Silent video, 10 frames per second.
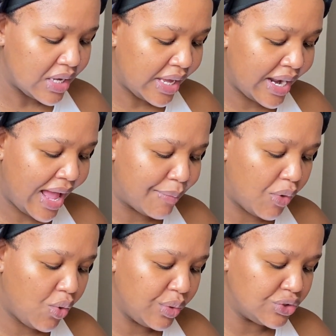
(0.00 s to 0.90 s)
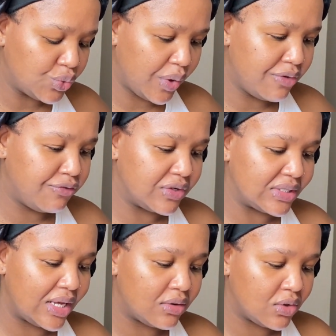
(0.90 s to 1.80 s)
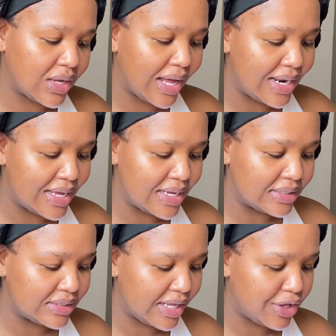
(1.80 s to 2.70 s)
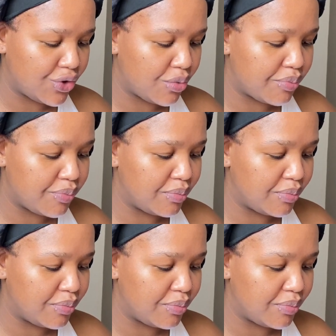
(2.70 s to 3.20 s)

And I'm always going for subtle colors like your